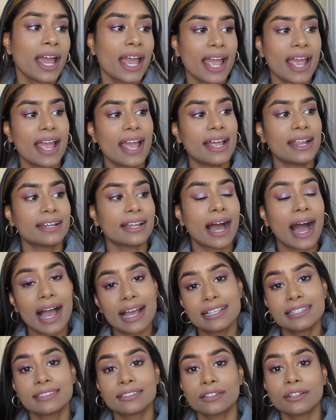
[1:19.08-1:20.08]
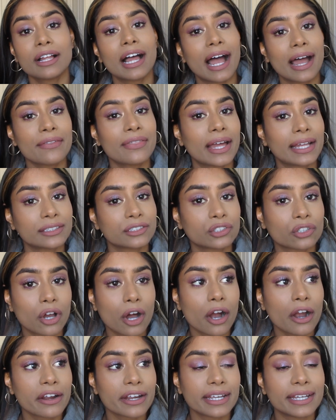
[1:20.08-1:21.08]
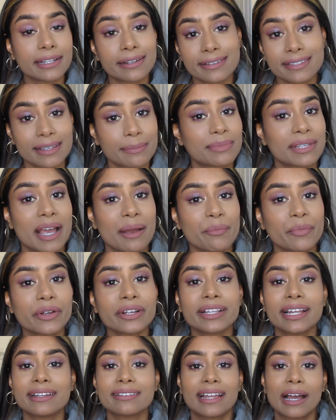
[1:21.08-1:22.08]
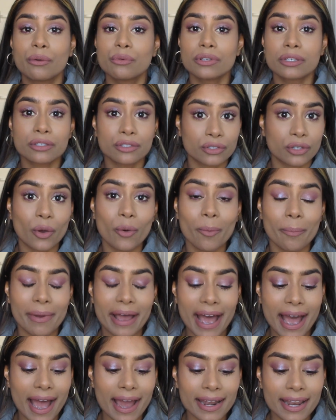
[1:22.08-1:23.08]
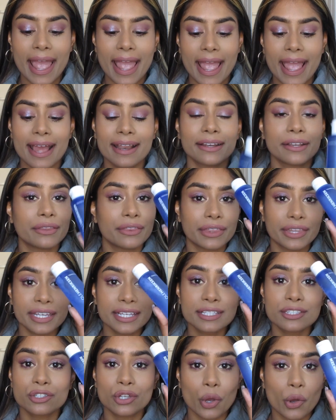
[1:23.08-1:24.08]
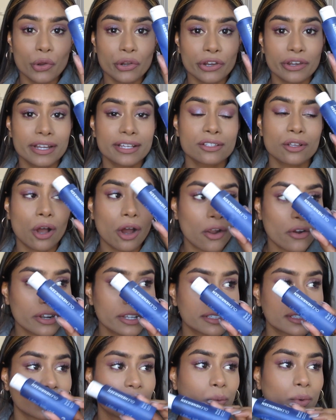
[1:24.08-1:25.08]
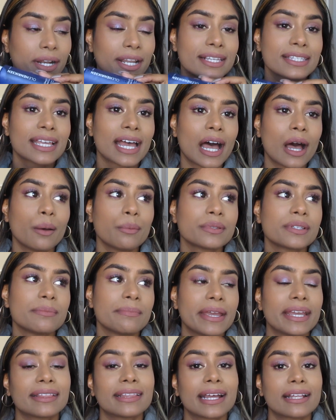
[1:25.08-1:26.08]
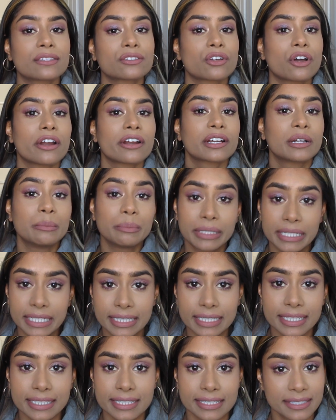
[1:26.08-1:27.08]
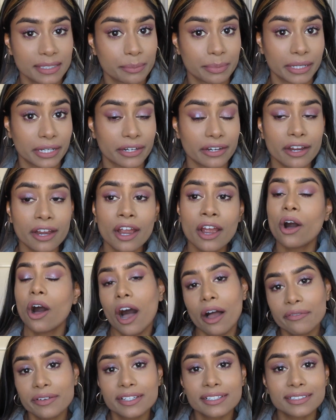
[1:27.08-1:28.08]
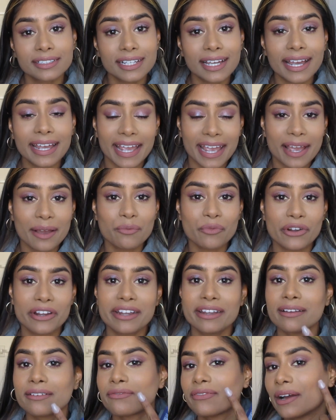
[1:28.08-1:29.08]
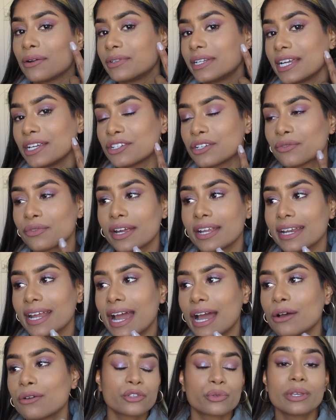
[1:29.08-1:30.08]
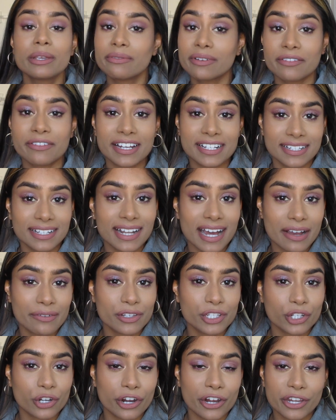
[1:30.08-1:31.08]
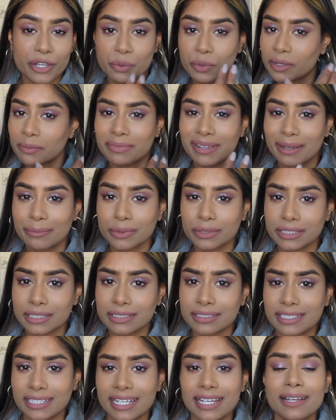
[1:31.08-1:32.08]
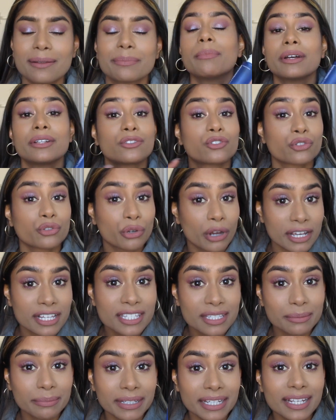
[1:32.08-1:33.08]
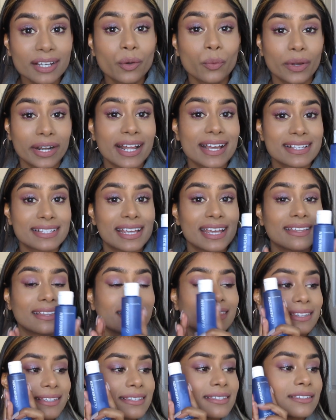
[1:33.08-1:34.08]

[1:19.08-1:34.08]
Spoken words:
and I still had that scar in September. Like, that was so bad, and this toner is honestly what has helped make that scar completely disappear. Obviously I am wearing foundation right now, so even if I did have a scar, you wouldn't be able to see it, but trust me when I say that this